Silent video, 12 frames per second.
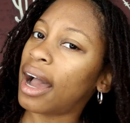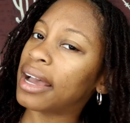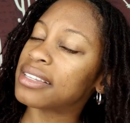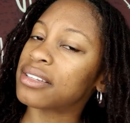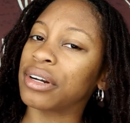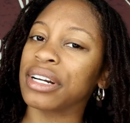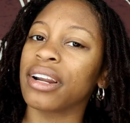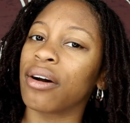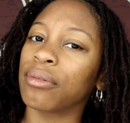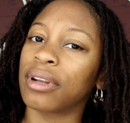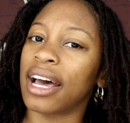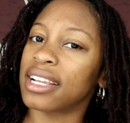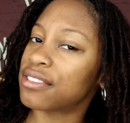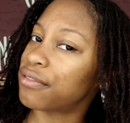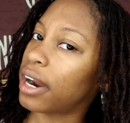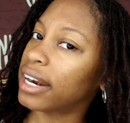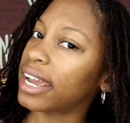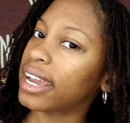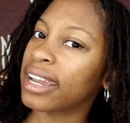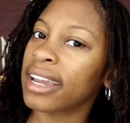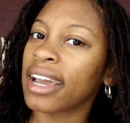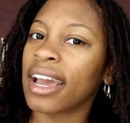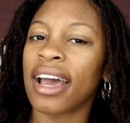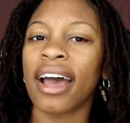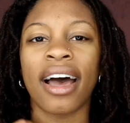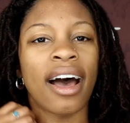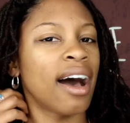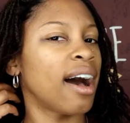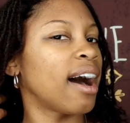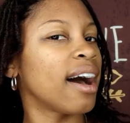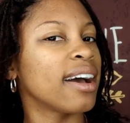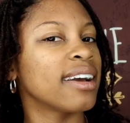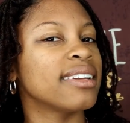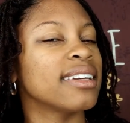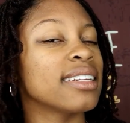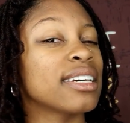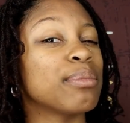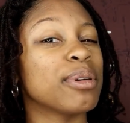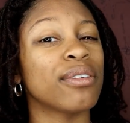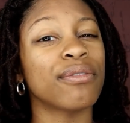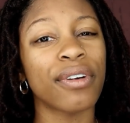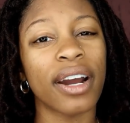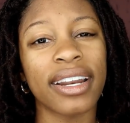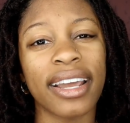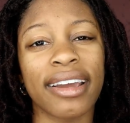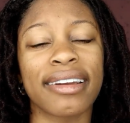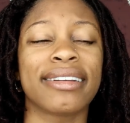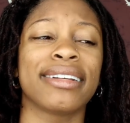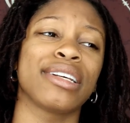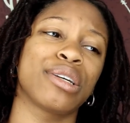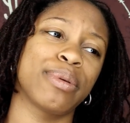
I started on last Friday. I did a little bit on Friday,